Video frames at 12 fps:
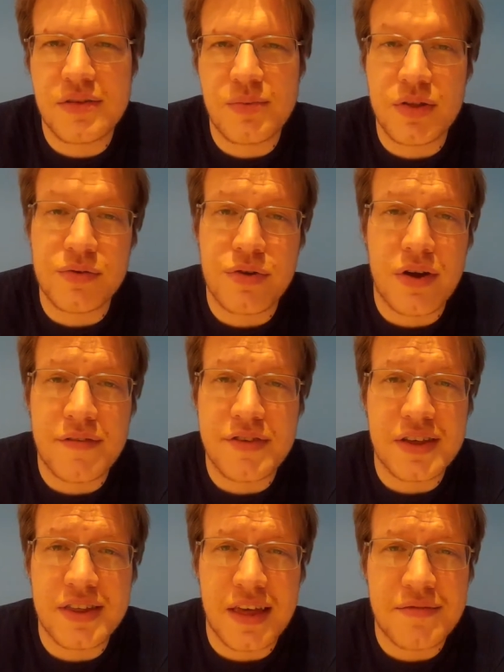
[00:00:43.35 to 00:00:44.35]
Whether or not I've
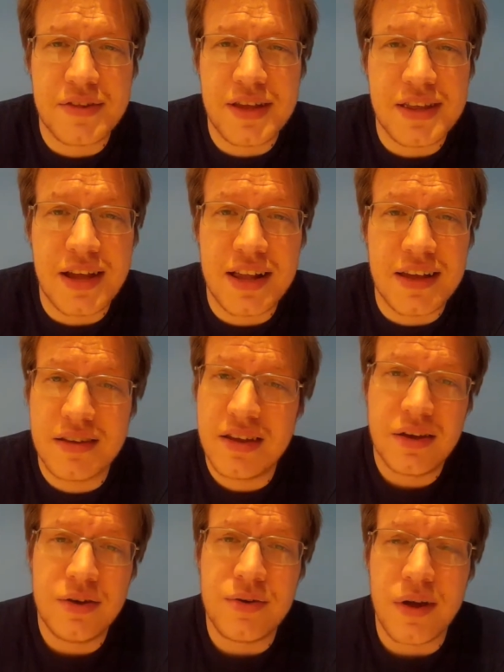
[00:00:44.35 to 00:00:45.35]
successfully done it,
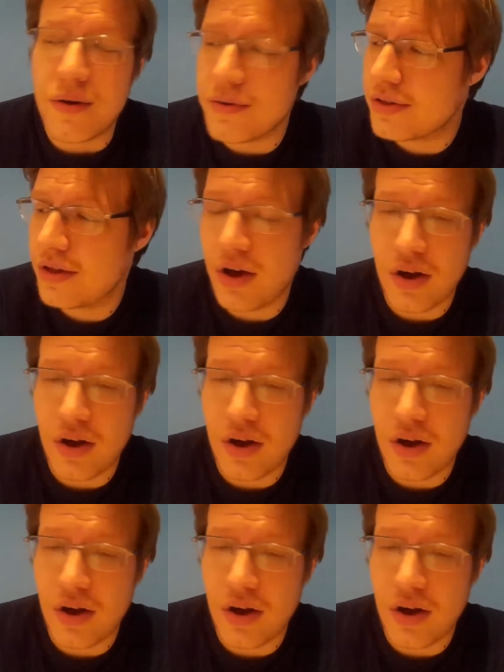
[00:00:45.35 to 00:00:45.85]
who knows?